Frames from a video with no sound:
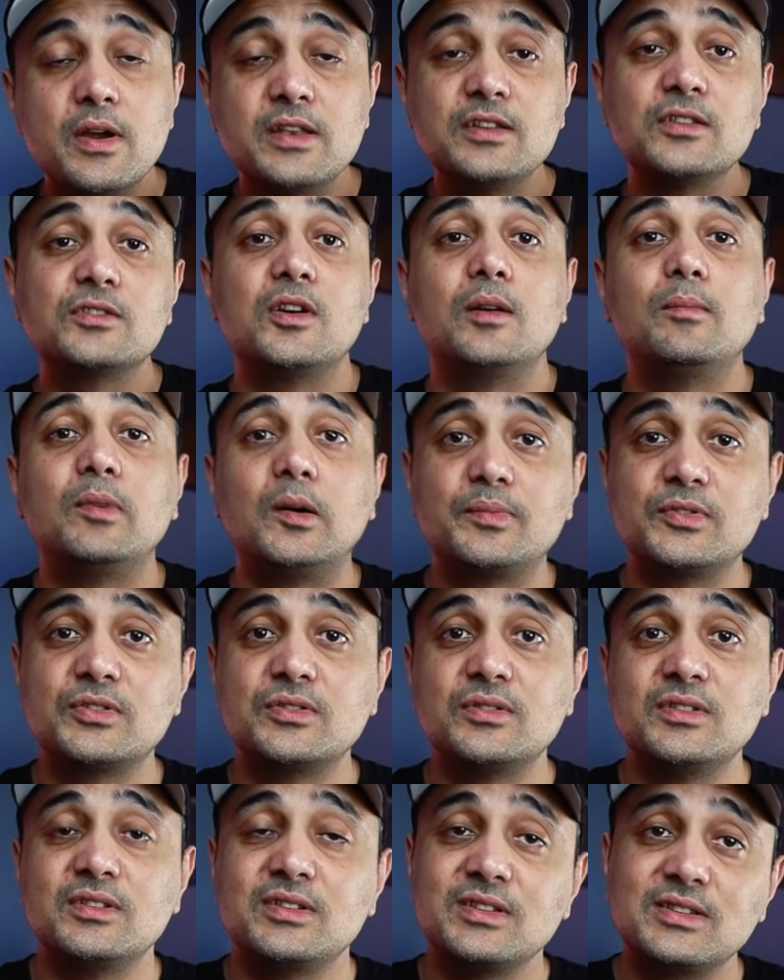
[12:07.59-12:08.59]
any job
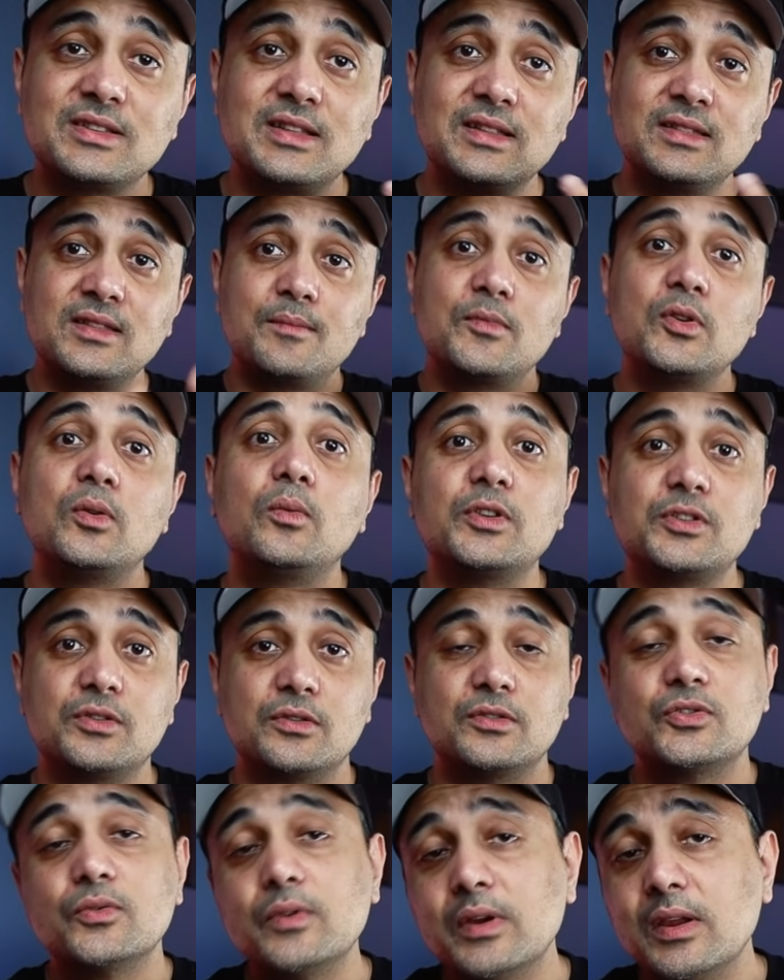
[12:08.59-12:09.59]
opportunities, let them know what you're
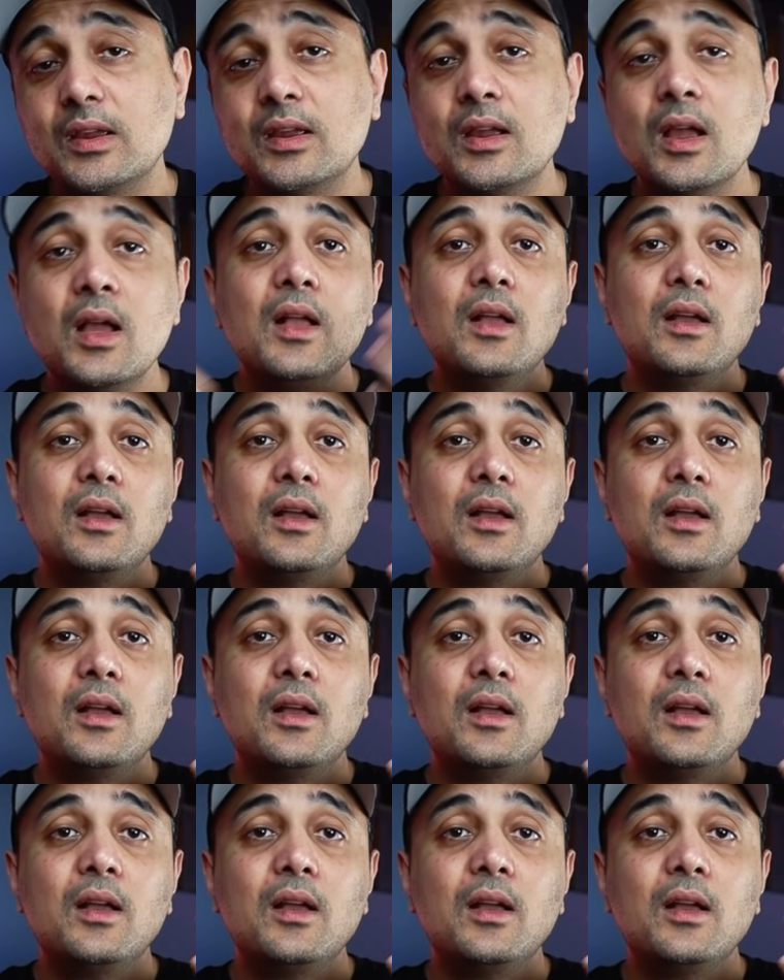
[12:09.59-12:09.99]
doing.